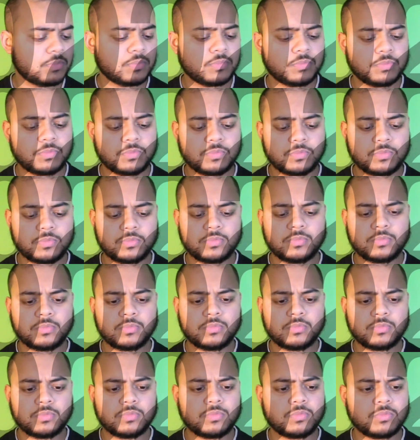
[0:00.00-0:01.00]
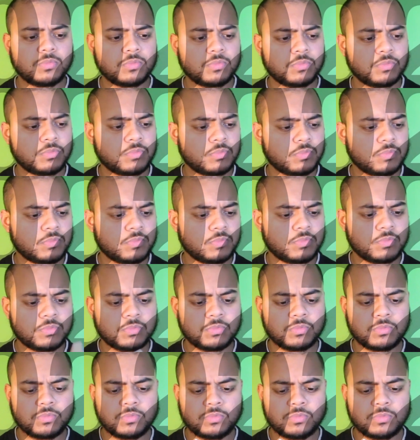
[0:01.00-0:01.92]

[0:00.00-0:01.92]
Nothing is said.